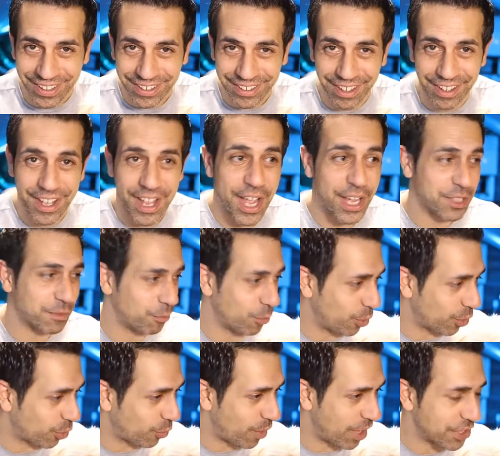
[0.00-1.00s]
then they ask
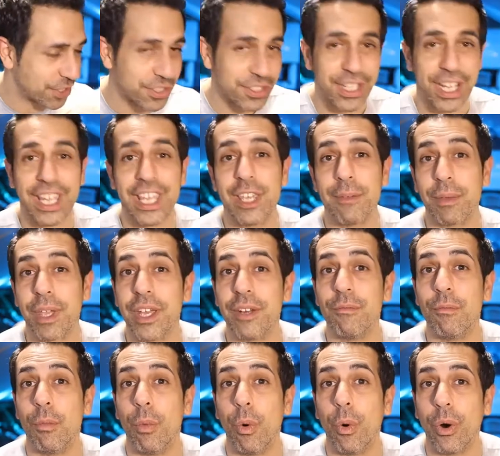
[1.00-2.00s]
more questions, they keep getting
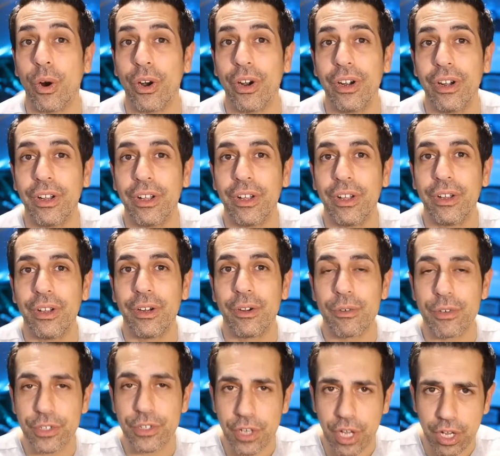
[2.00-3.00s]
more
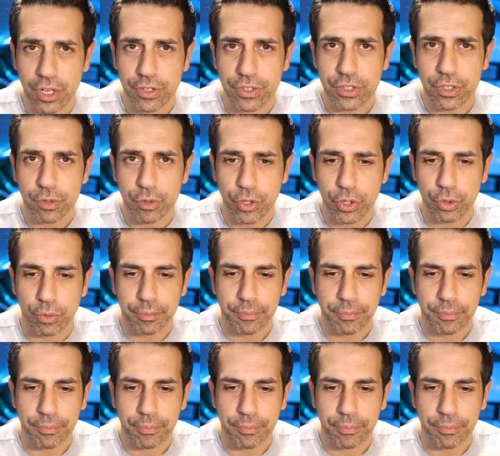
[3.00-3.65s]
results. Who knew?